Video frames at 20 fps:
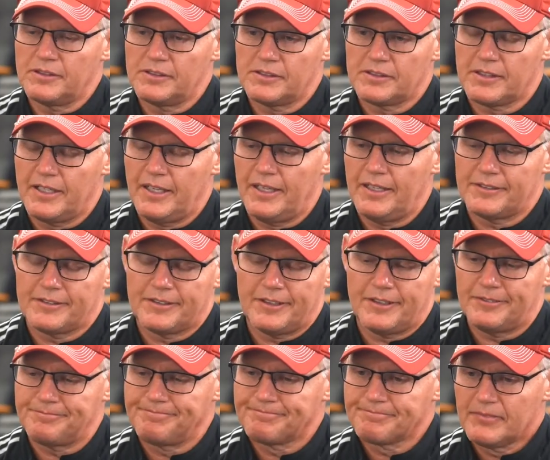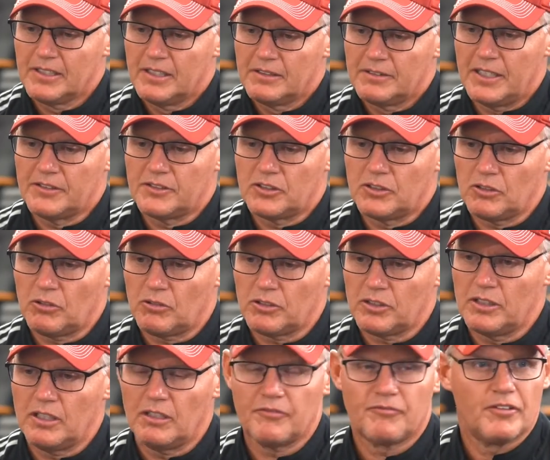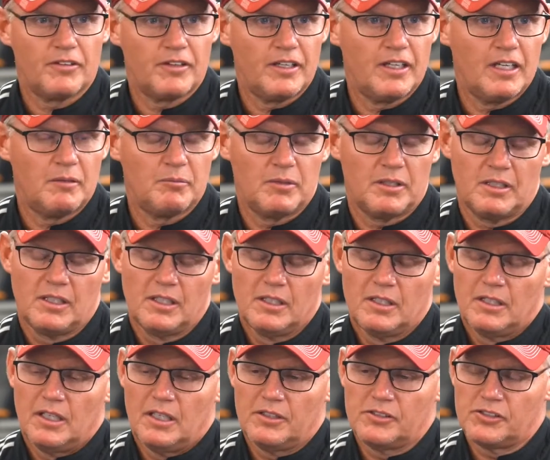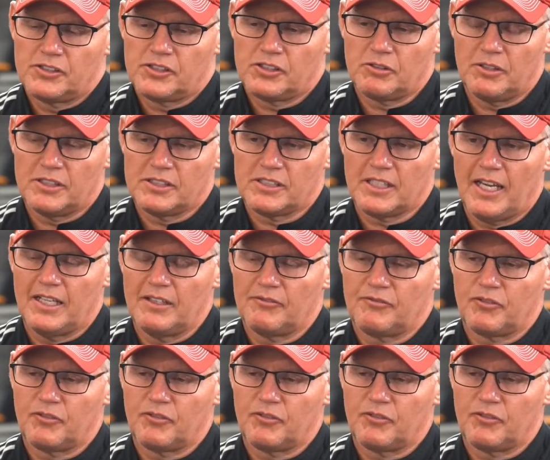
just can't thank the good Lord enough for them, and just so excited